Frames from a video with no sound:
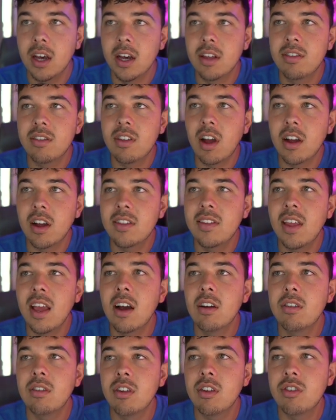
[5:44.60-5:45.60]
Stock
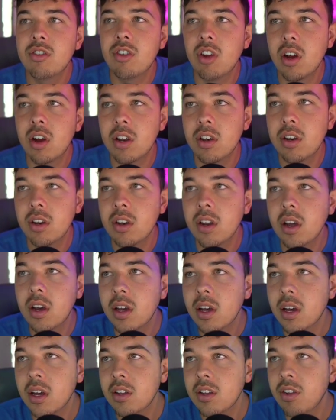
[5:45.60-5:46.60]
down, I don't
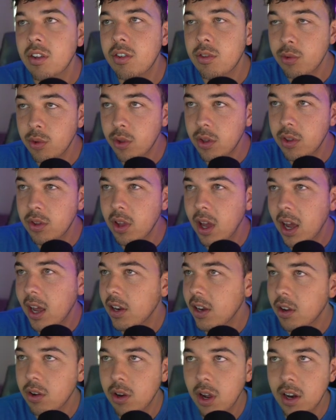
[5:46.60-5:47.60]

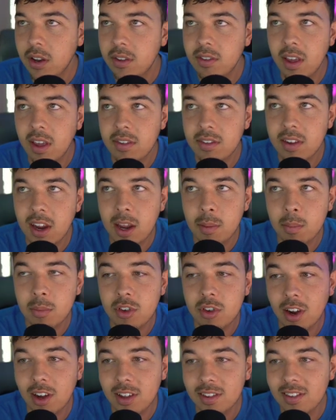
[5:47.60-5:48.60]
know how to say his name,
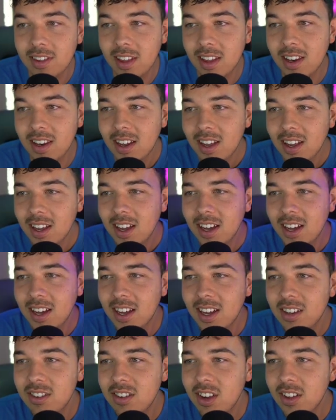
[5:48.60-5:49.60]
Johnson.
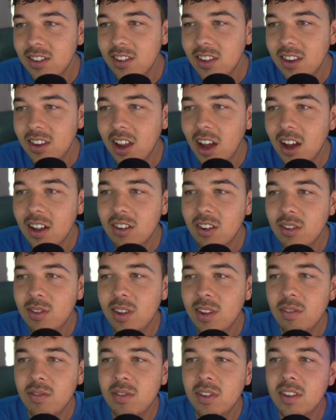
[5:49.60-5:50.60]
Johnson got
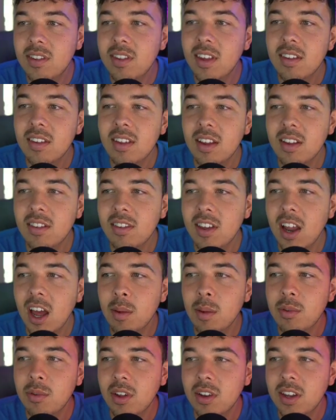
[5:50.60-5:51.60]
just 16
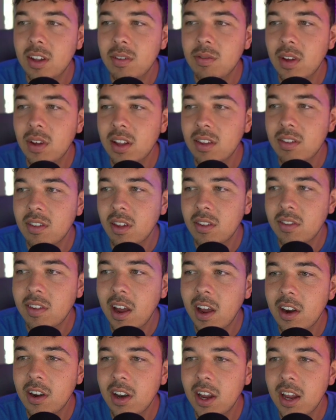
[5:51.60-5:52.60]
snaps on defense on
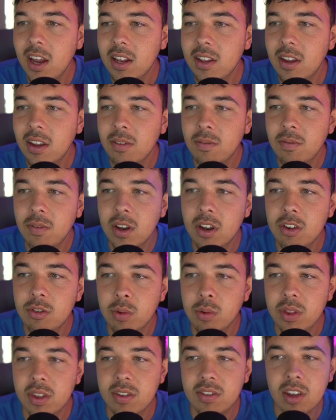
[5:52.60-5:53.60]
Saturday and didn't
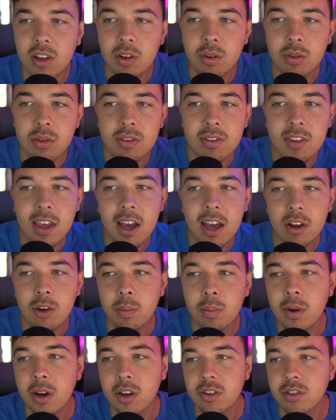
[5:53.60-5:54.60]
finish with a single
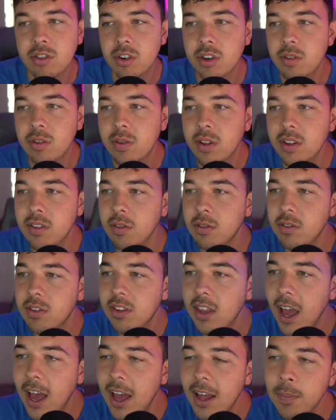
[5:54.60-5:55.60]
tackle pressure defensive
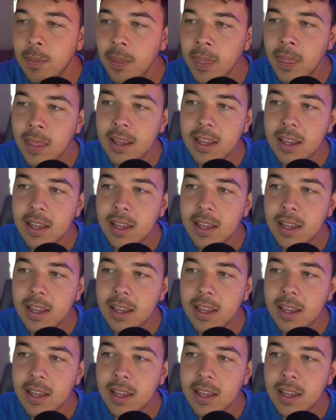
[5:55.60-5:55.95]
stat.